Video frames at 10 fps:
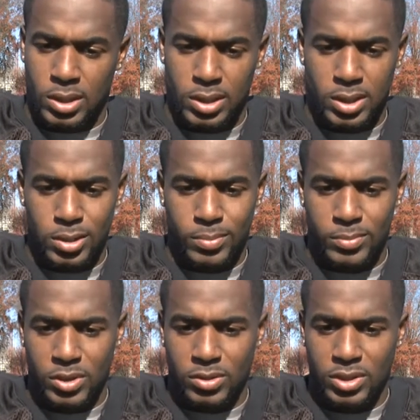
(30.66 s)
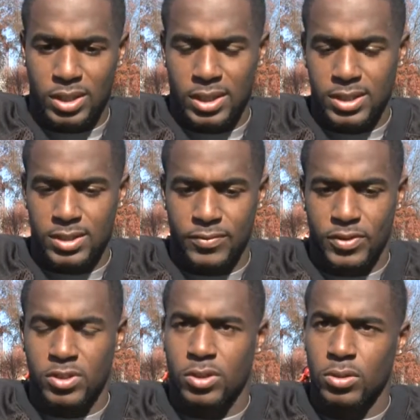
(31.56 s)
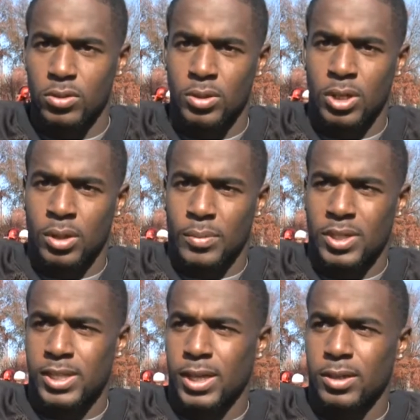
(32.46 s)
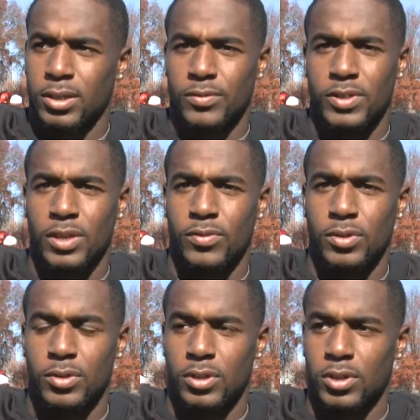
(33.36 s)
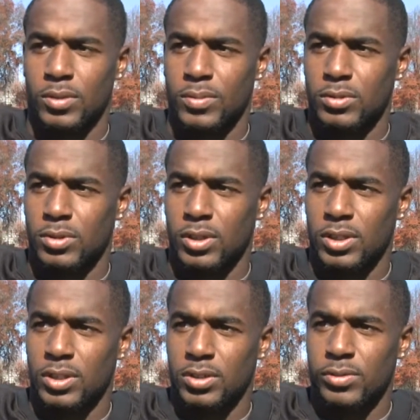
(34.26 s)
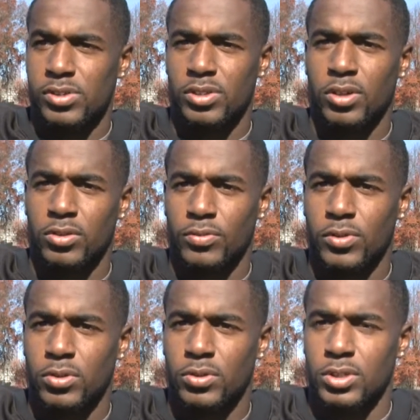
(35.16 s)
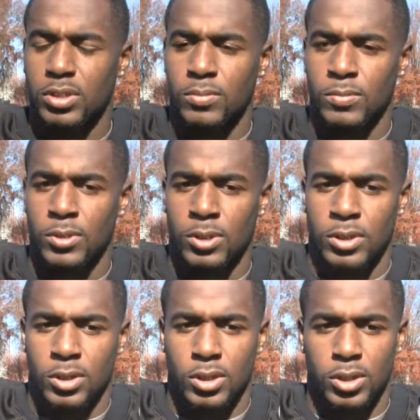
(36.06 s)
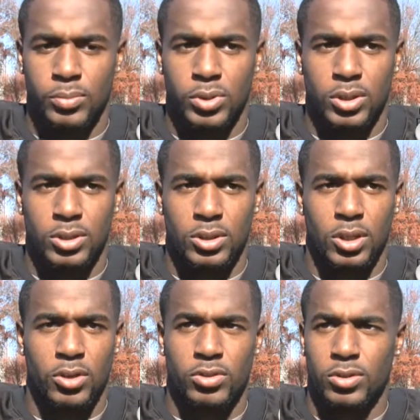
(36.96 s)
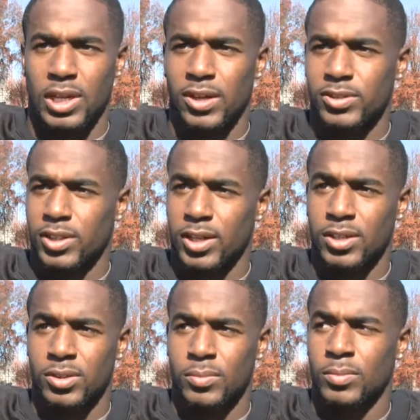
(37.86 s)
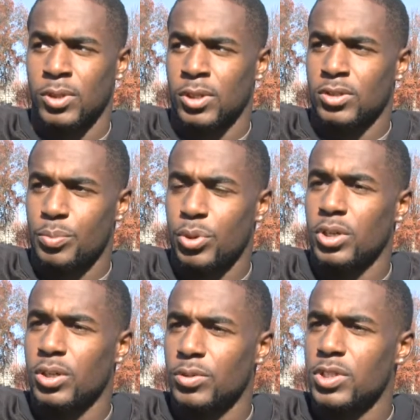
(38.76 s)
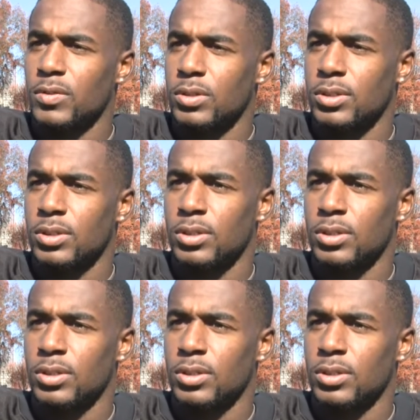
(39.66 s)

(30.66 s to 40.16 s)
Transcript: You know, just, I guess, the physical mentality of Stanford. You know, I think USC is also a physical team. But also on the outside, they got some pretty good receivers.